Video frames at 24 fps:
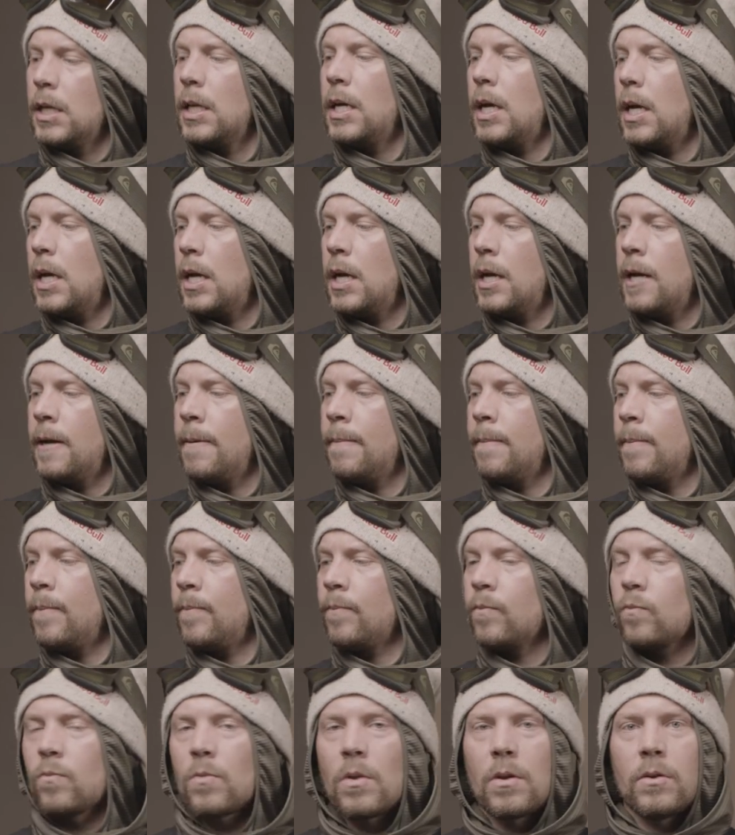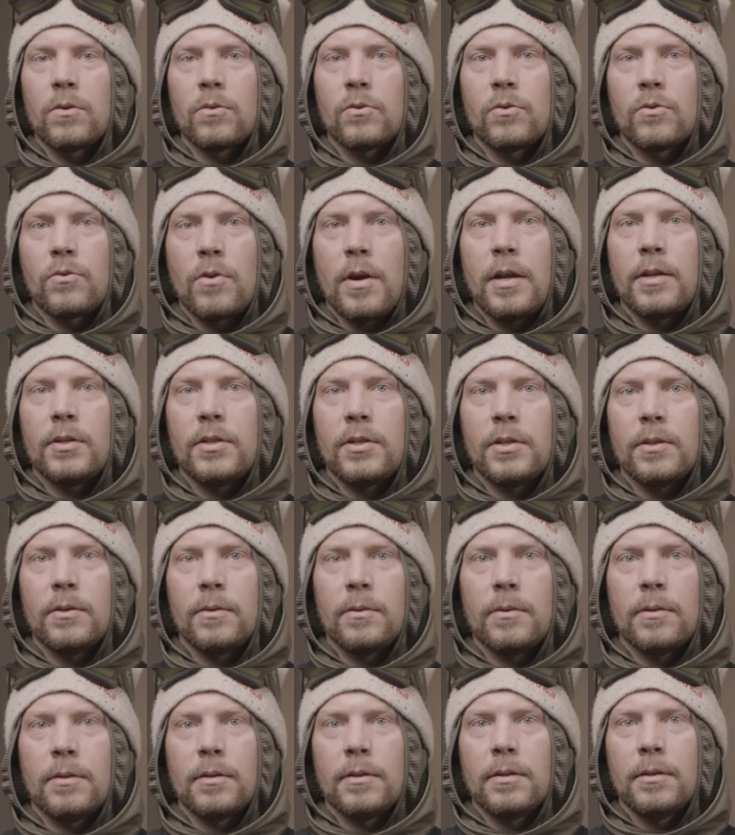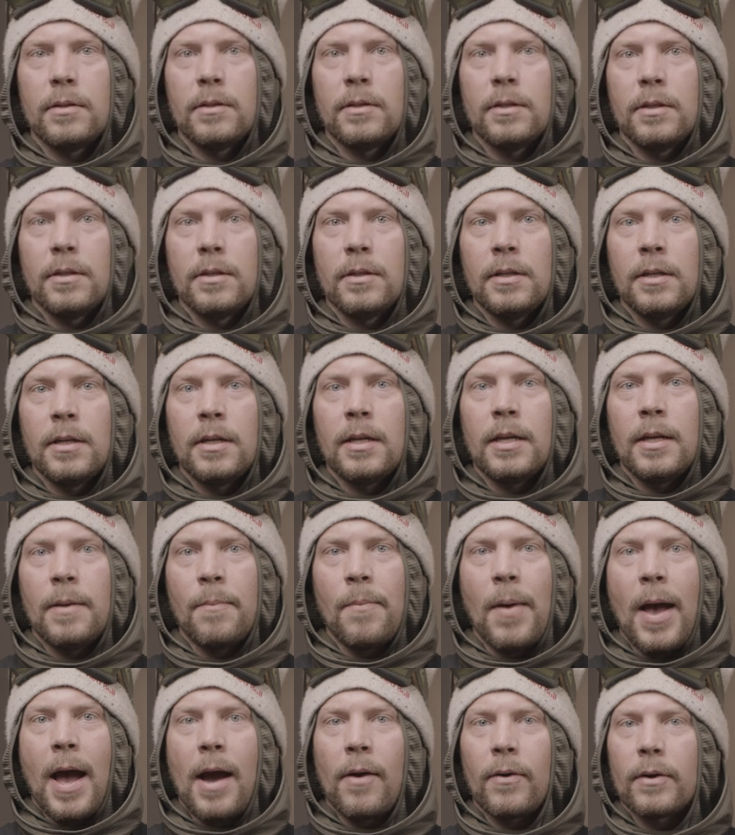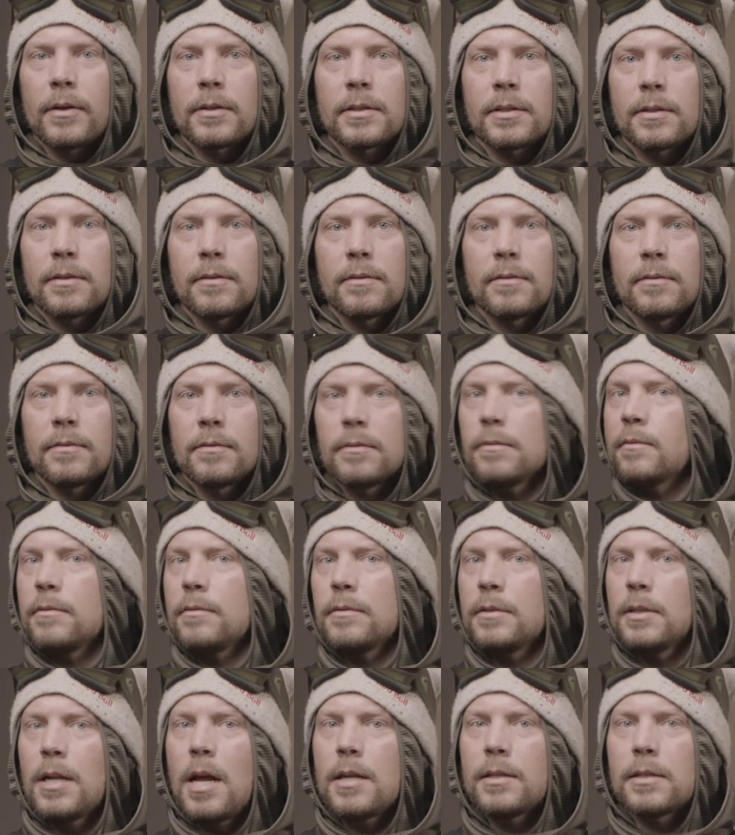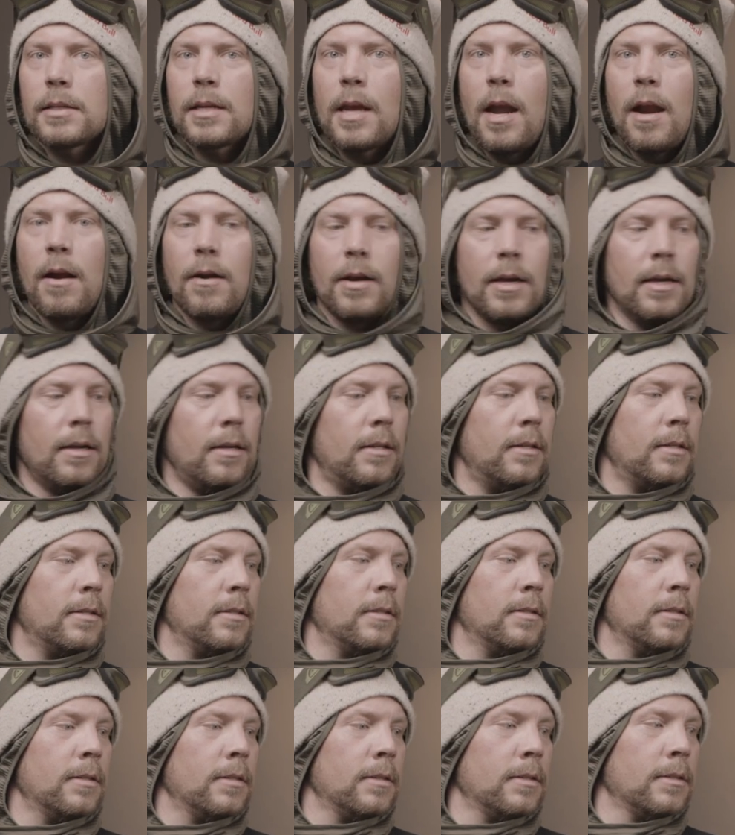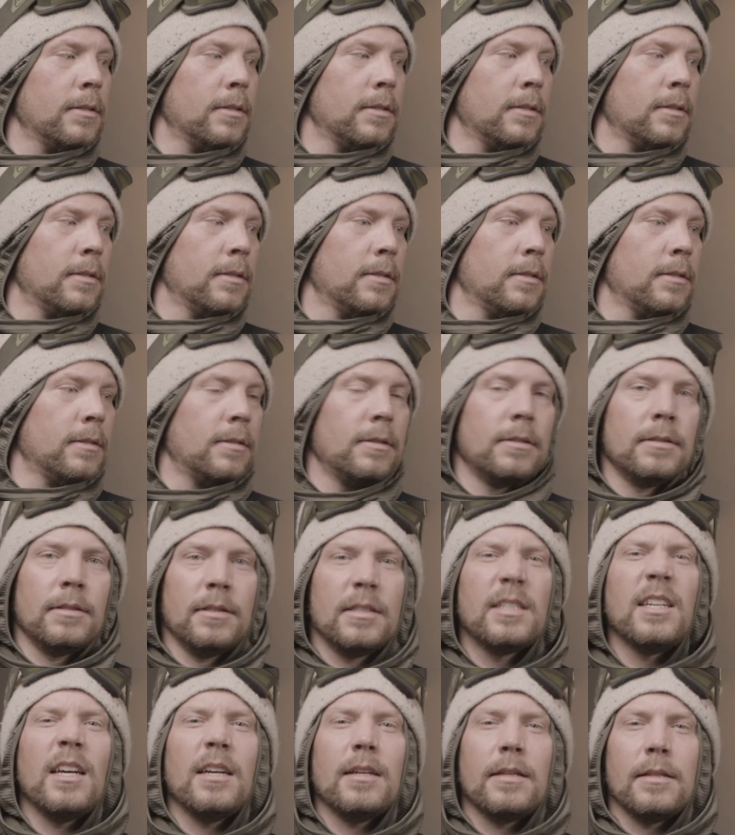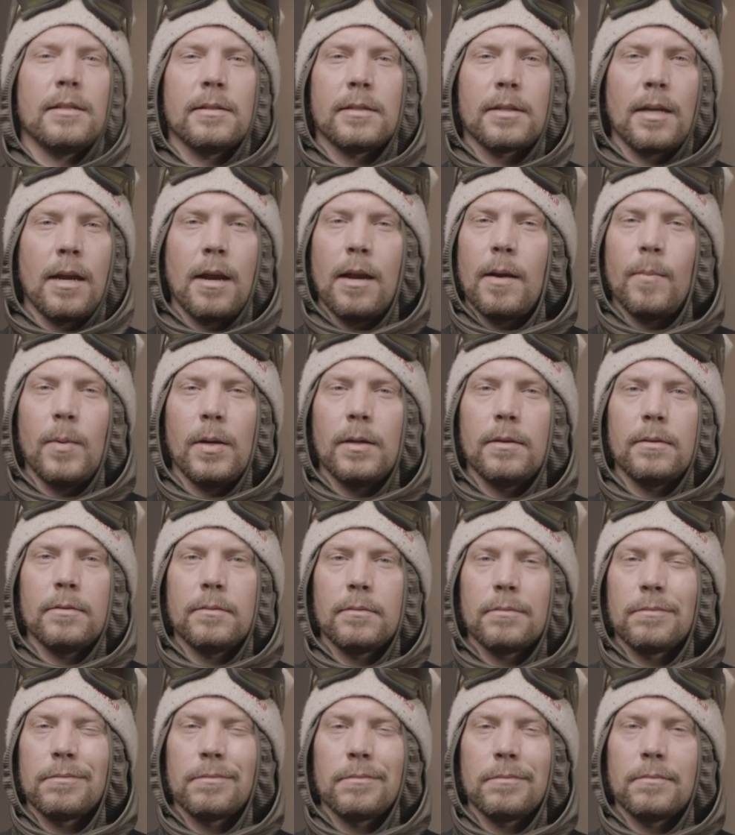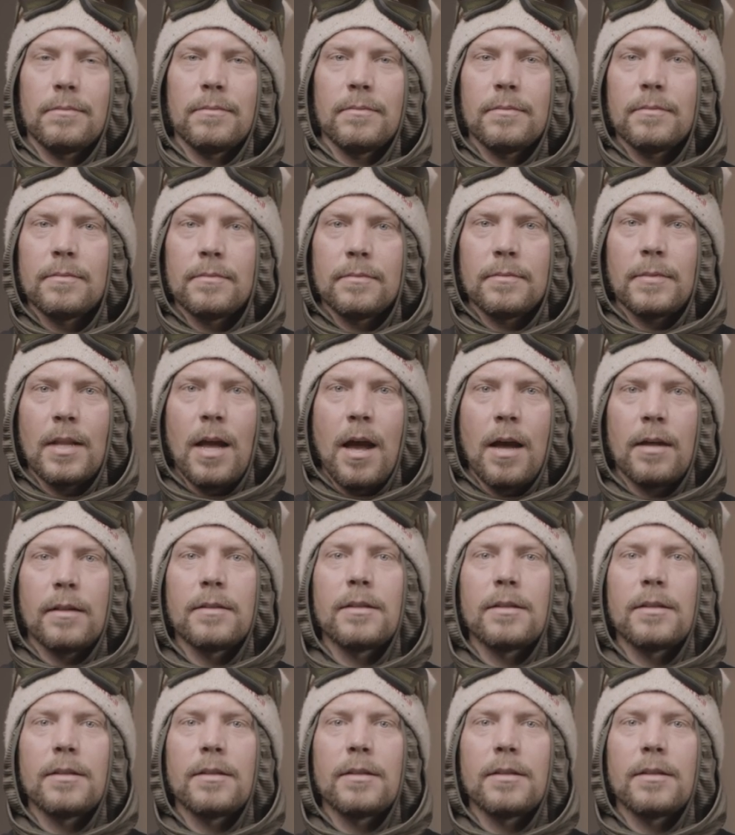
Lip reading: Trying to empower us. They're not scary. They'll tell you they're scary, but no,